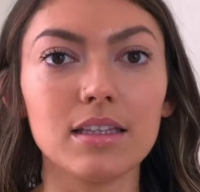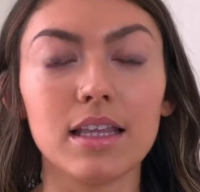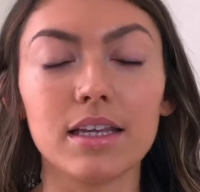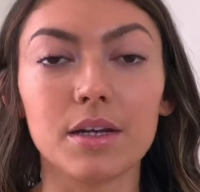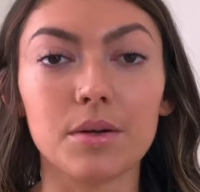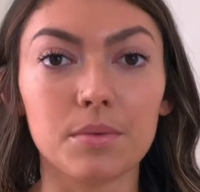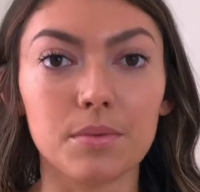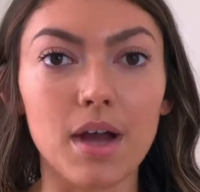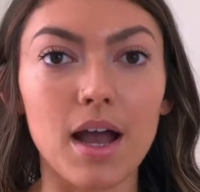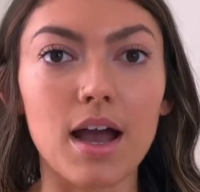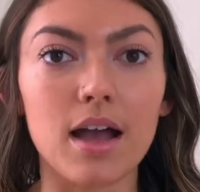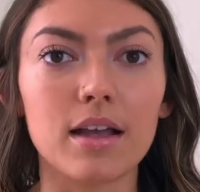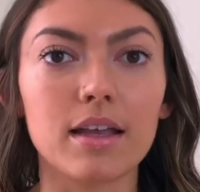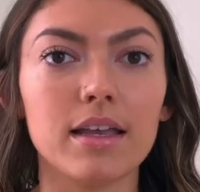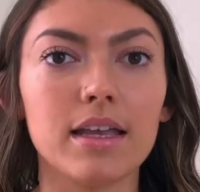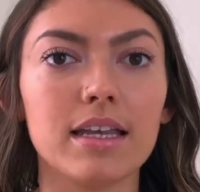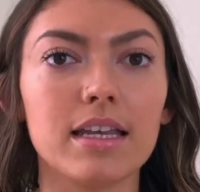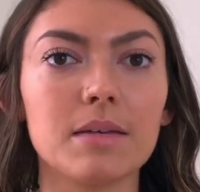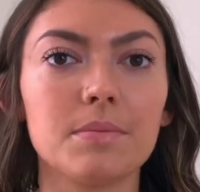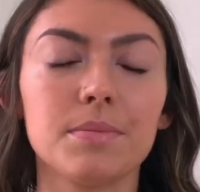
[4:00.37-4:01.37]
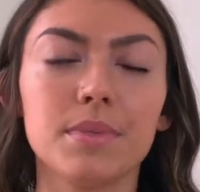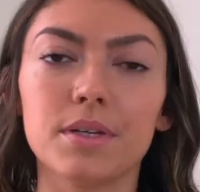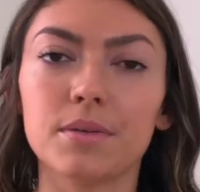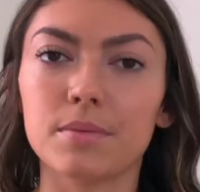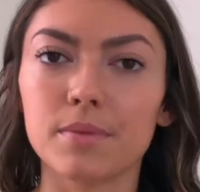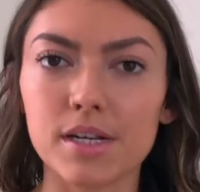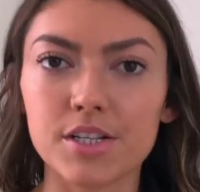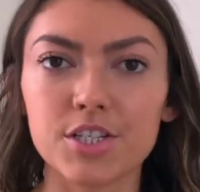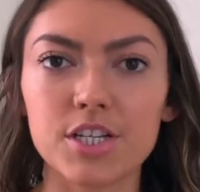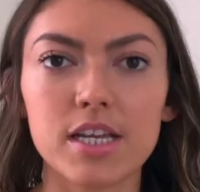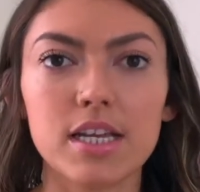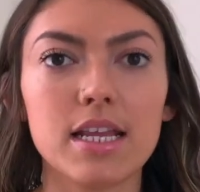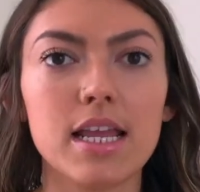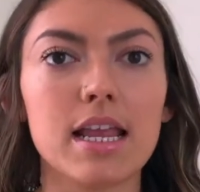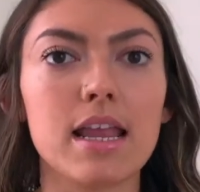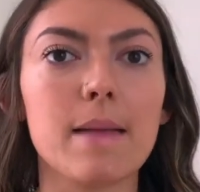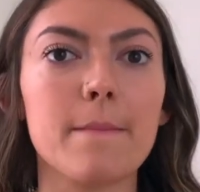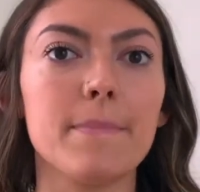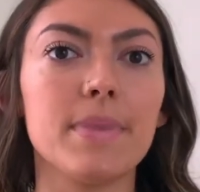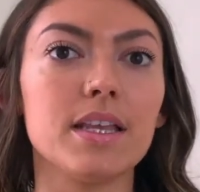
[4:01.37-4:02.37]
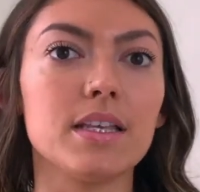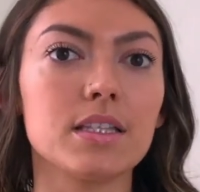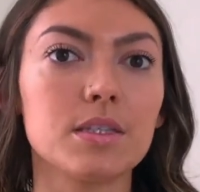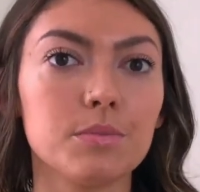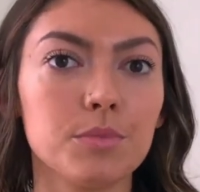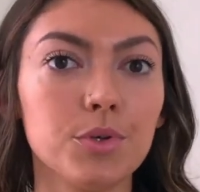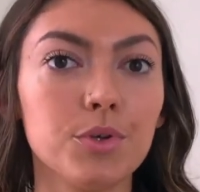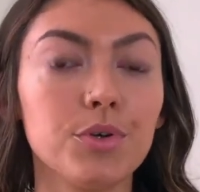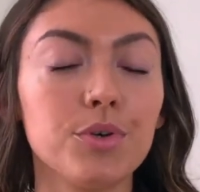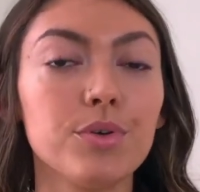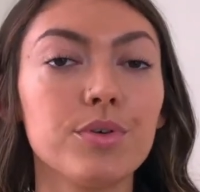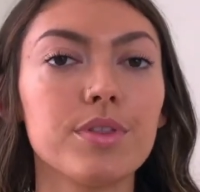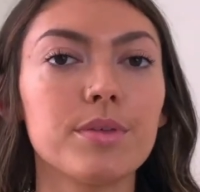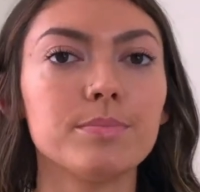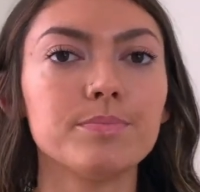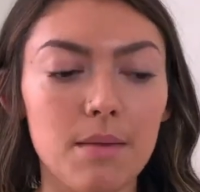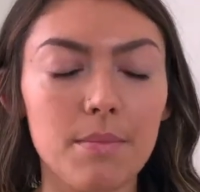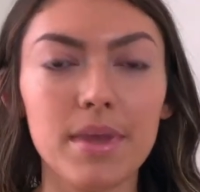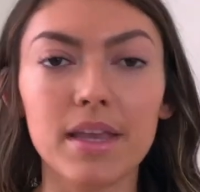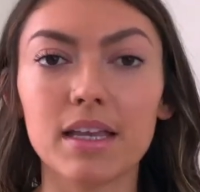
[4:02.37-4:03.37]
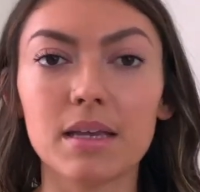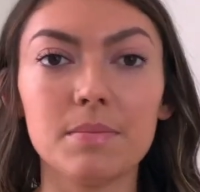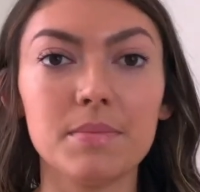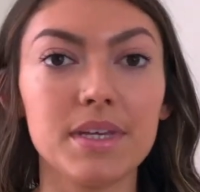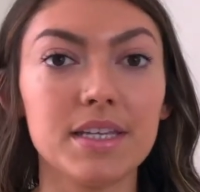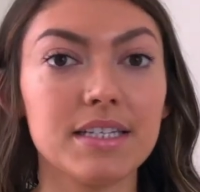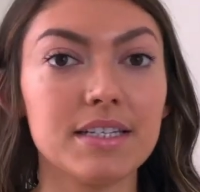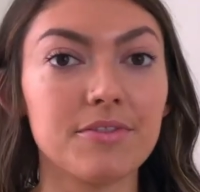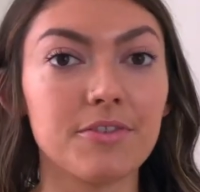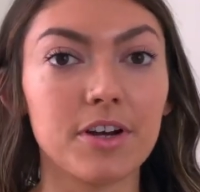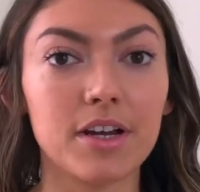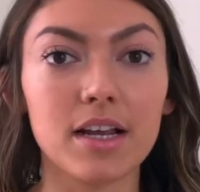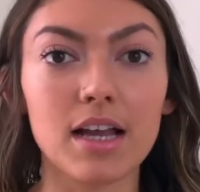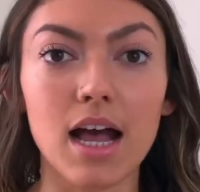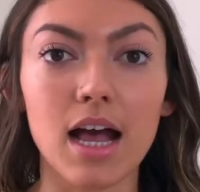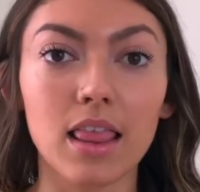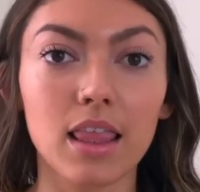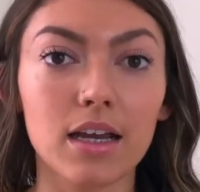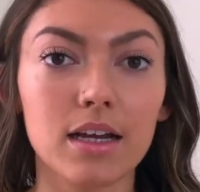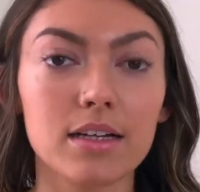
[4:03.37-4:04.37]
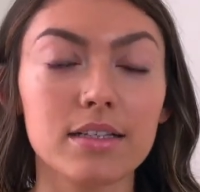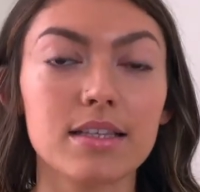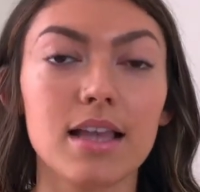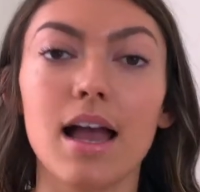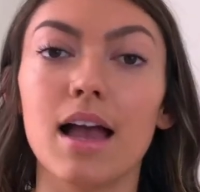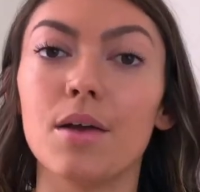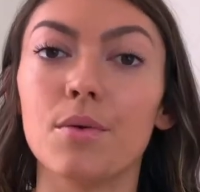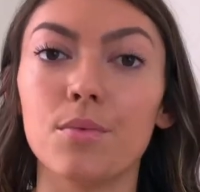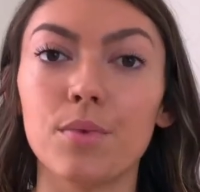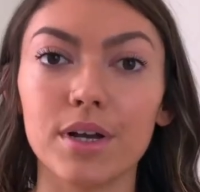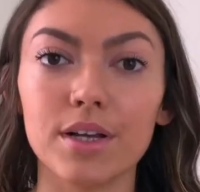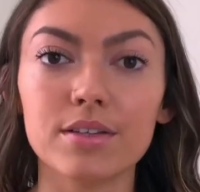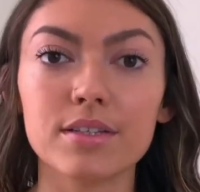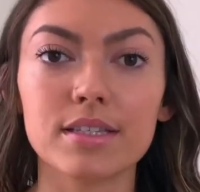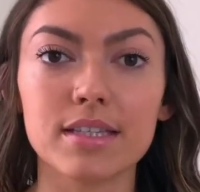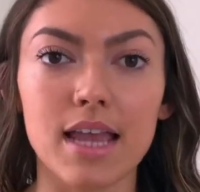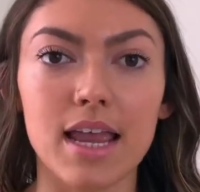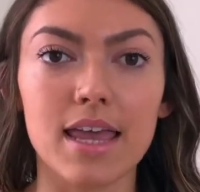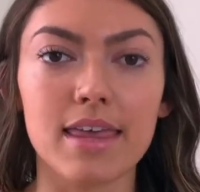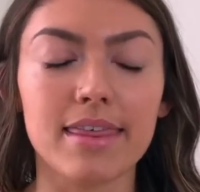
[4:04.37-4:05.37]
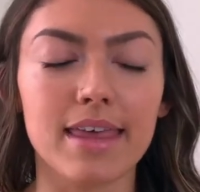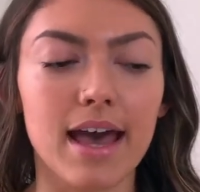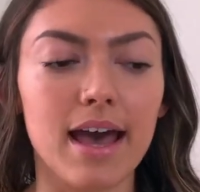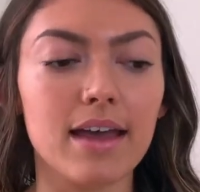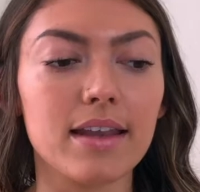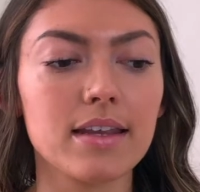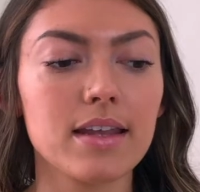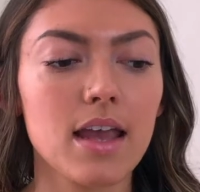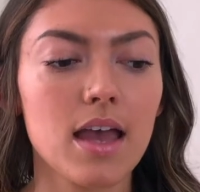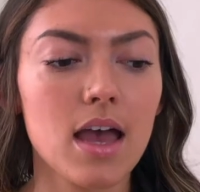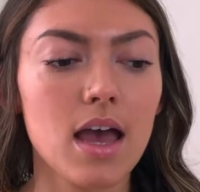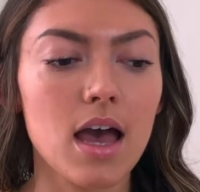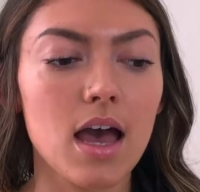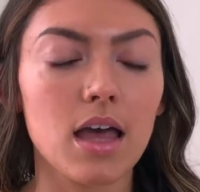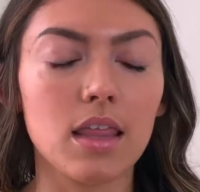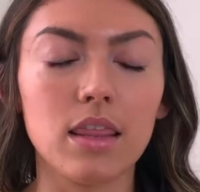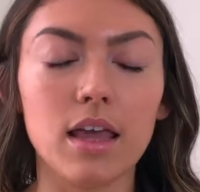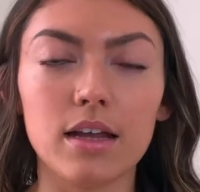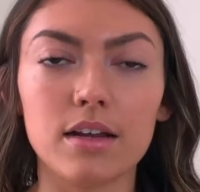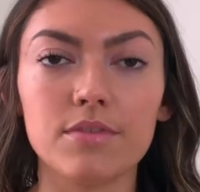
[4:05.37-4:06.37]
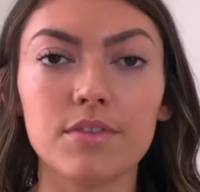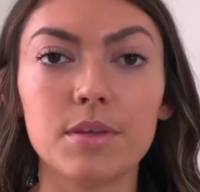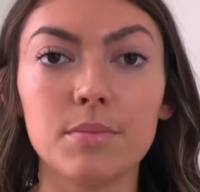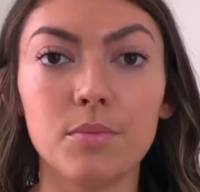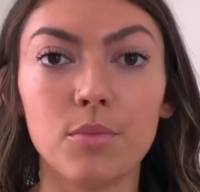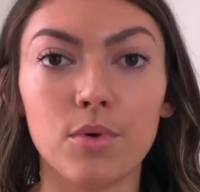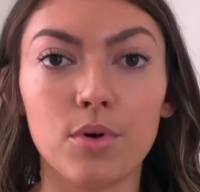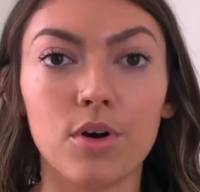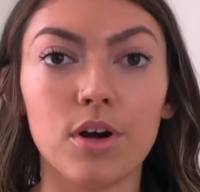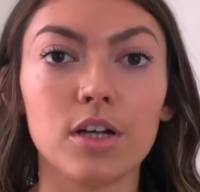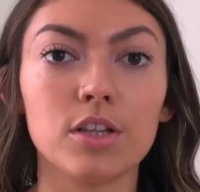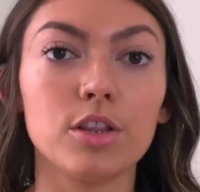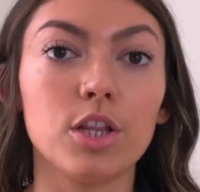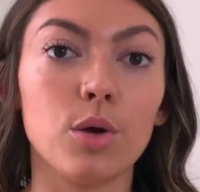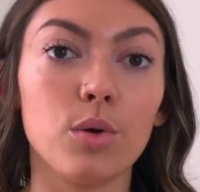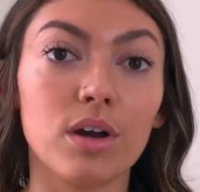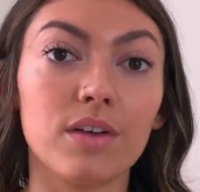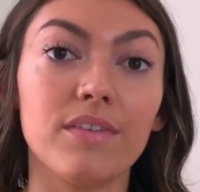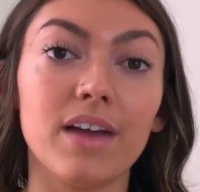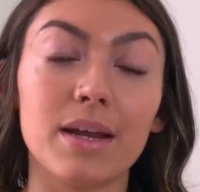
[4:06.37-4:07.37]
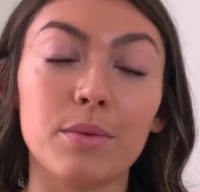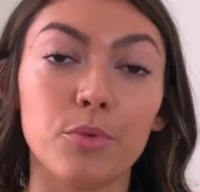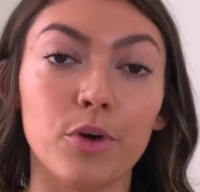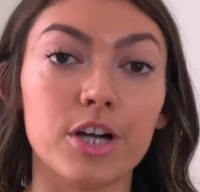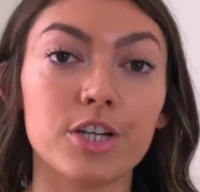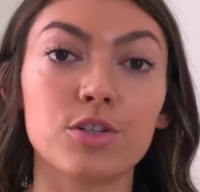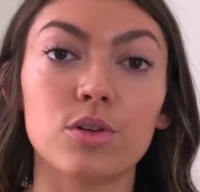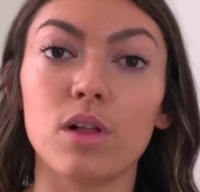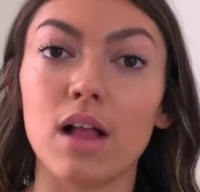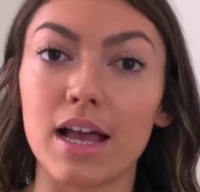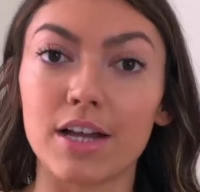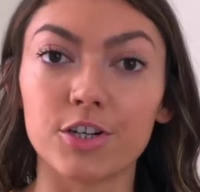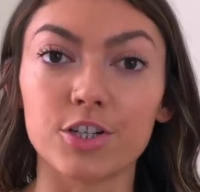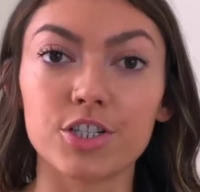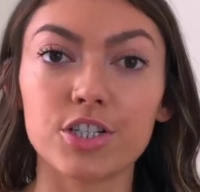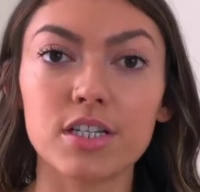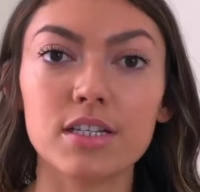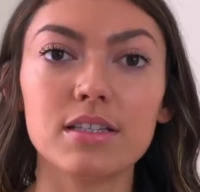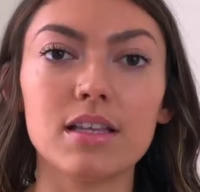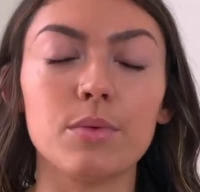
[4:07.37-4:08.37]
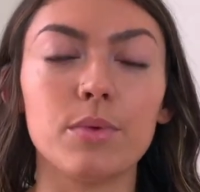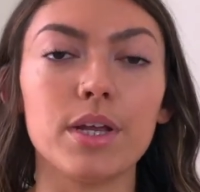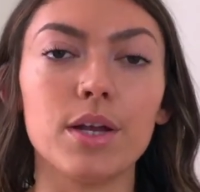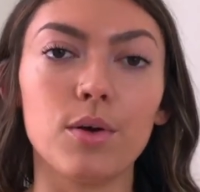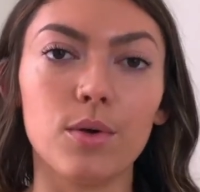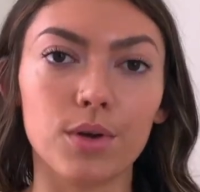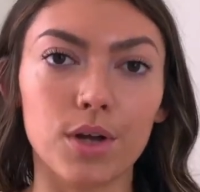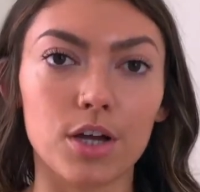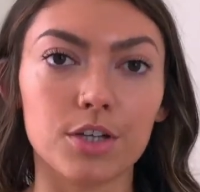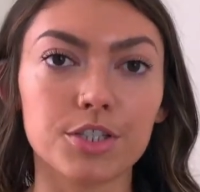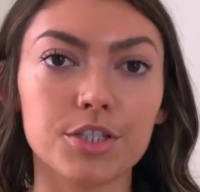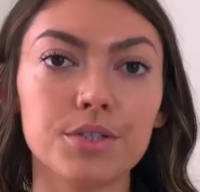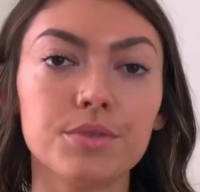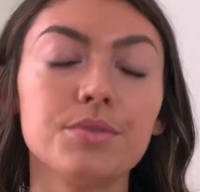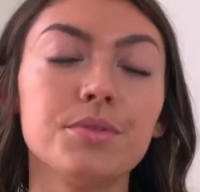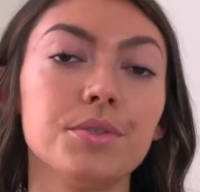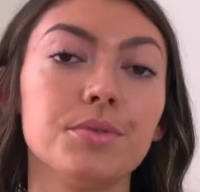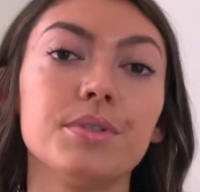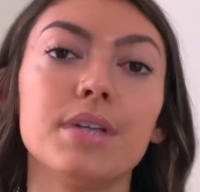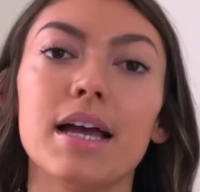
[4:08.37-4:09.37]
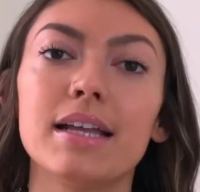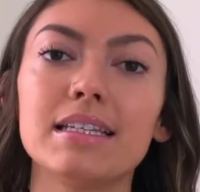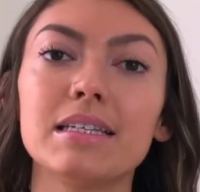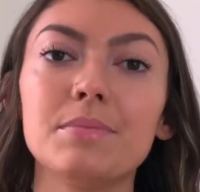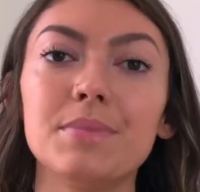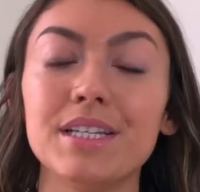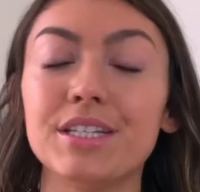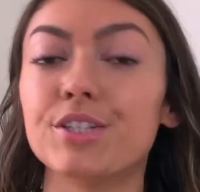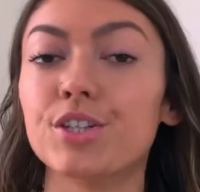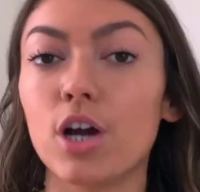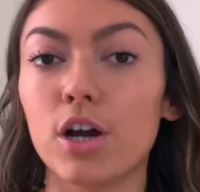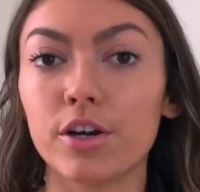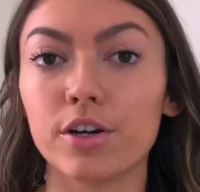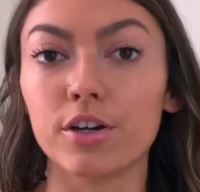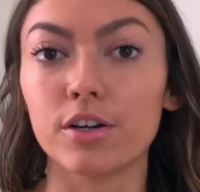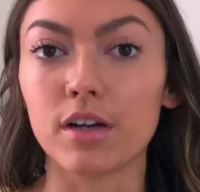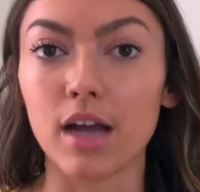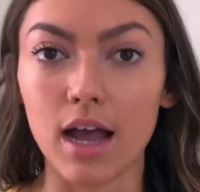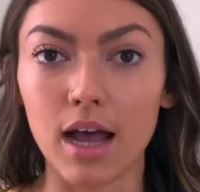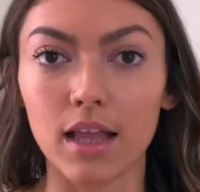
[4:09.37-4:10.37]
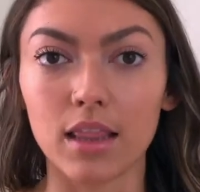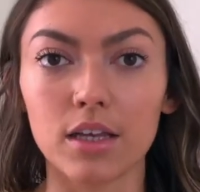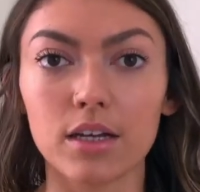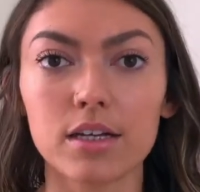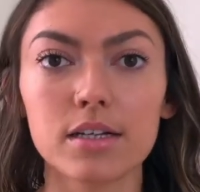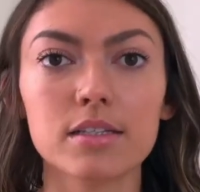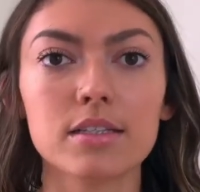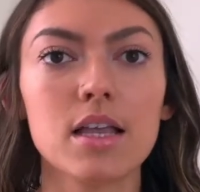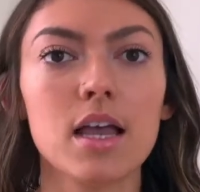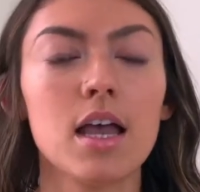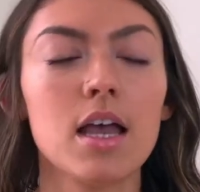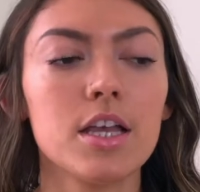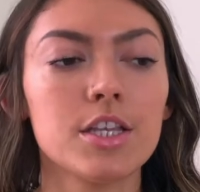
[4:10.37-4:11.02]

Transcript: a rock, it can be rigid, it can be smooth, it can be different colors. I will say that a lot of the more lower vibrational energies that we hold on to do tend to be darker colors.